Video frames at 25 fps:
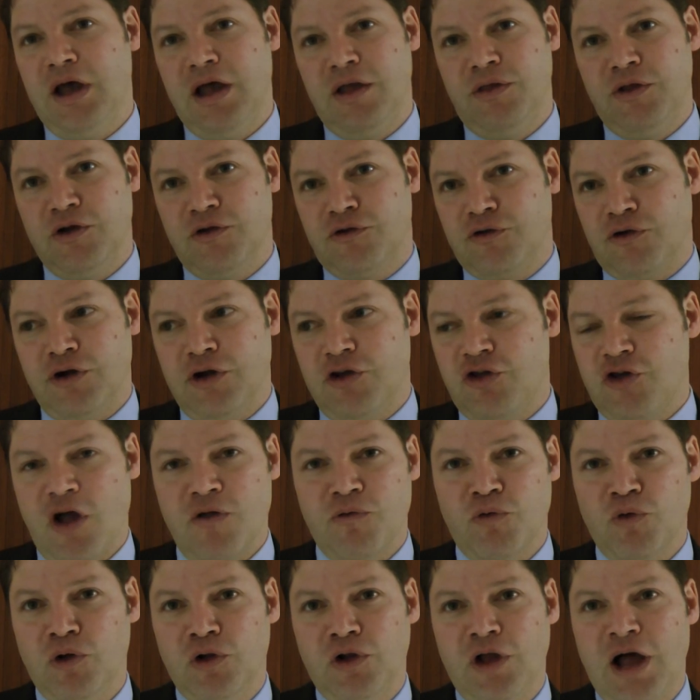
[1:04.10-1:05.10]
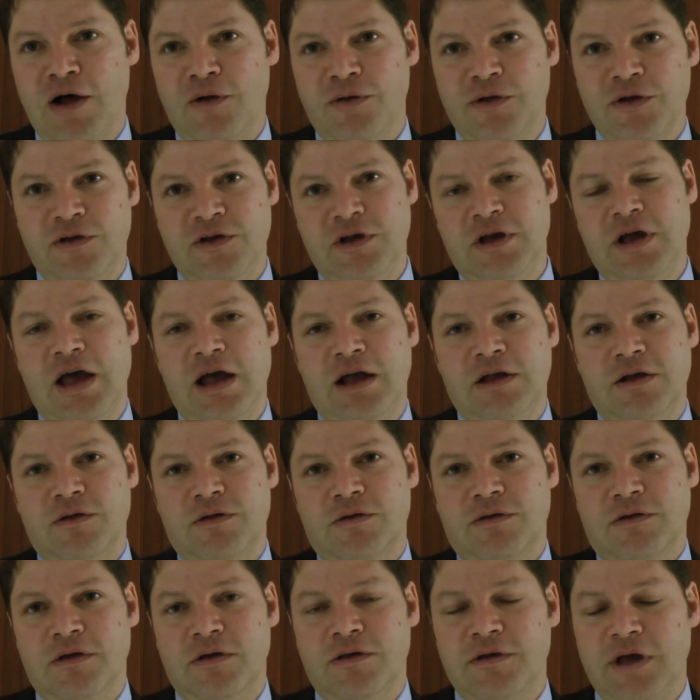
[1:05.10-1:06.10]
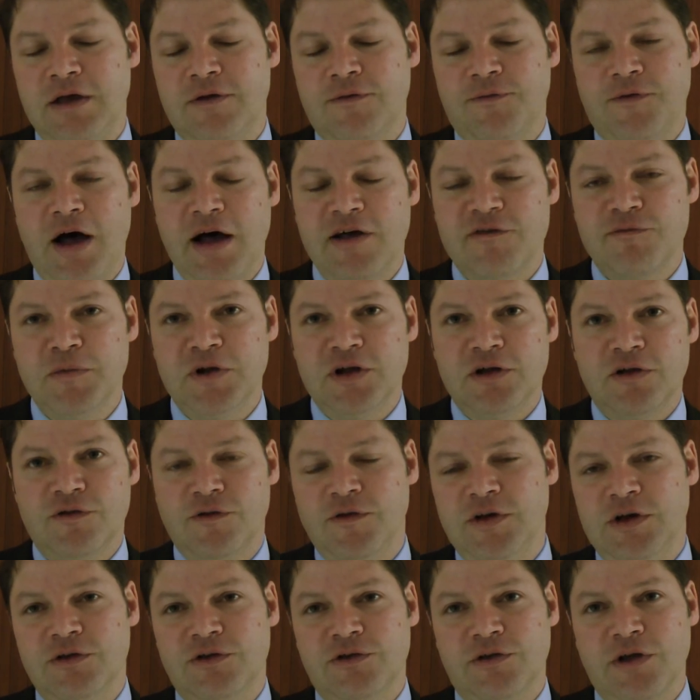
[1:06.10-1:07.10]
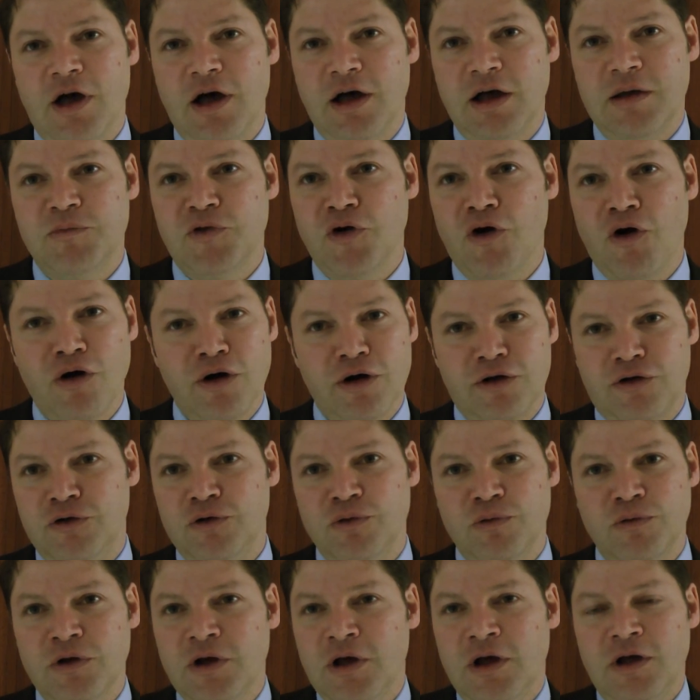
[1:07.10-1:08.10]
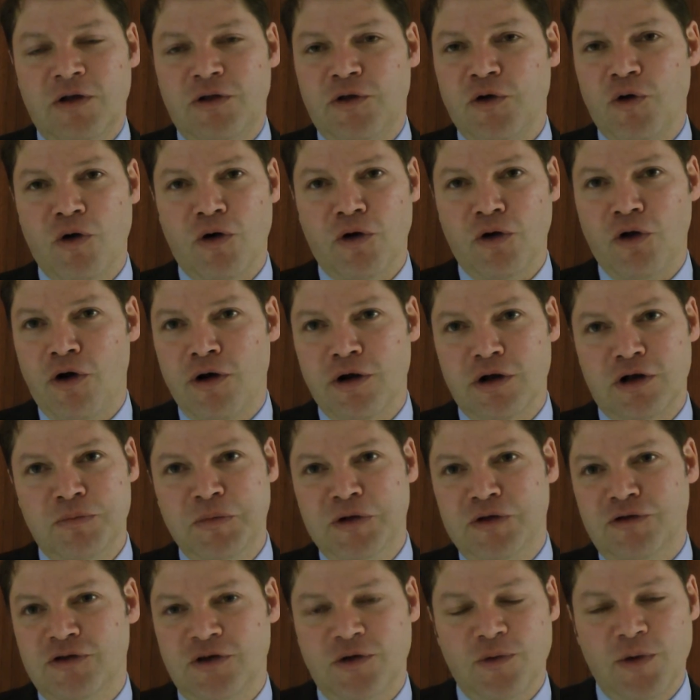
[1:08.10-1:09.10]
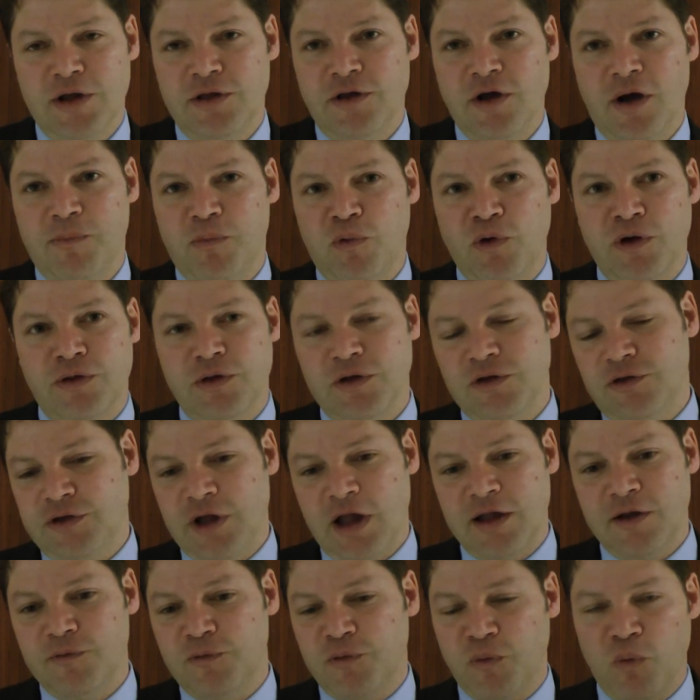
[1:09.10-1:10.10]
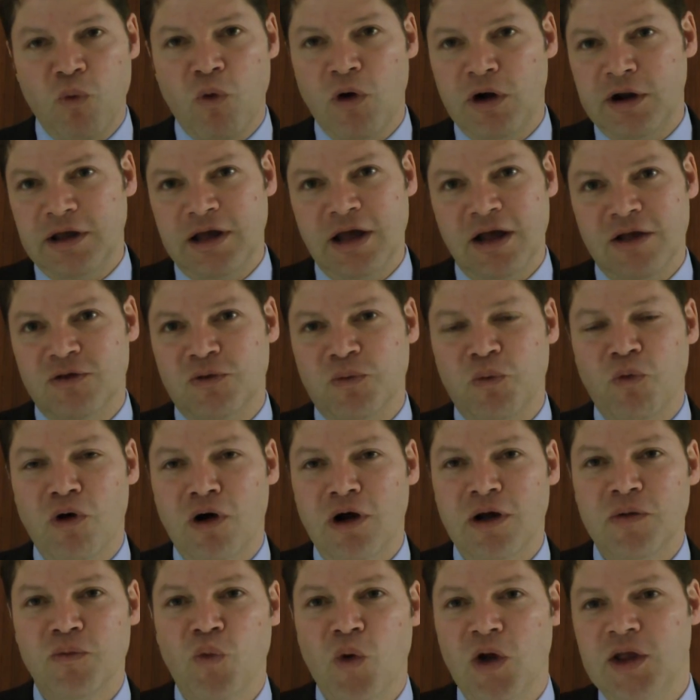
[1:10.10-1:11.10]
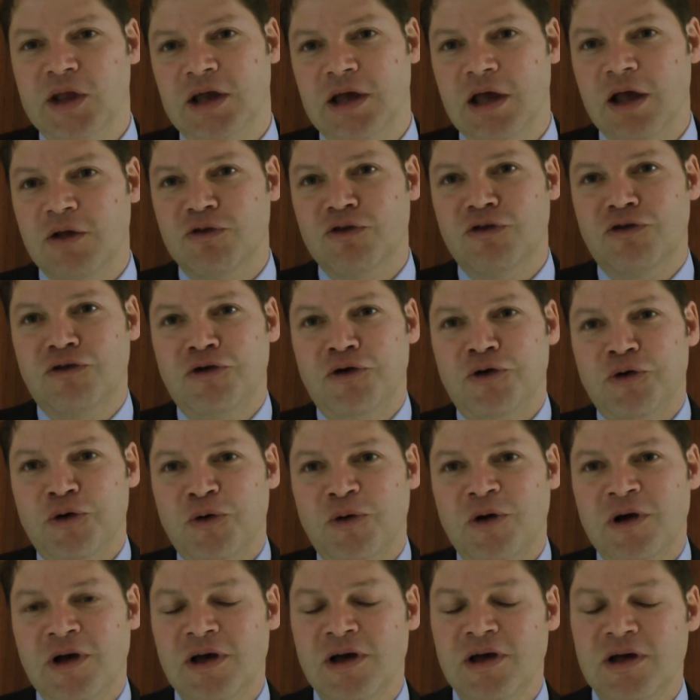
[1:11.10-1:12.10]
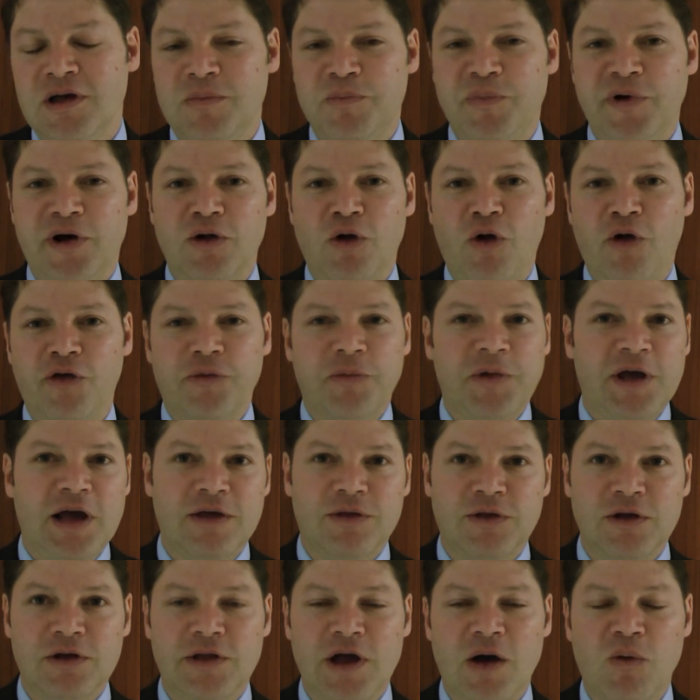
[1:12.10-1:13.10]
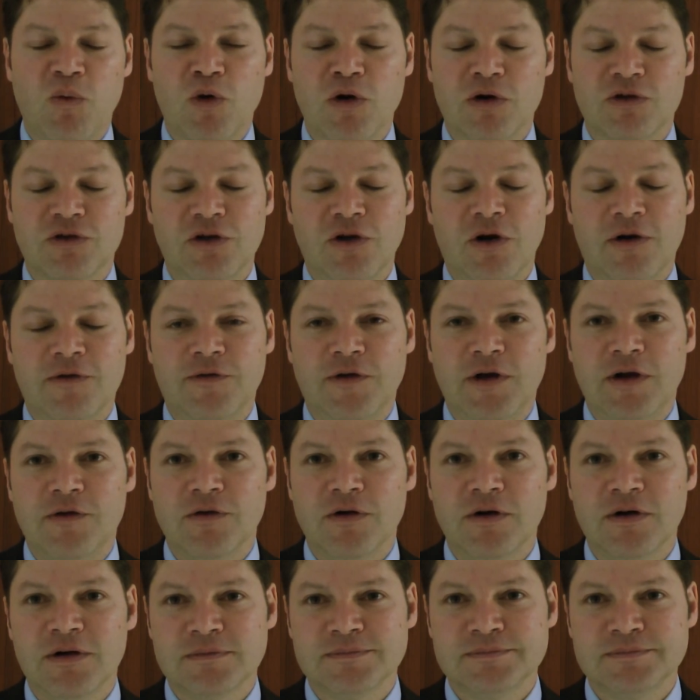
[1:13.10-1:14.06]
then the Attorney General allowed the DA to take 5 minutes of his time to argue the oral argument. So you end up with, instead of 1 against 1, 1 against 2, but ultimately I think that works in our favor.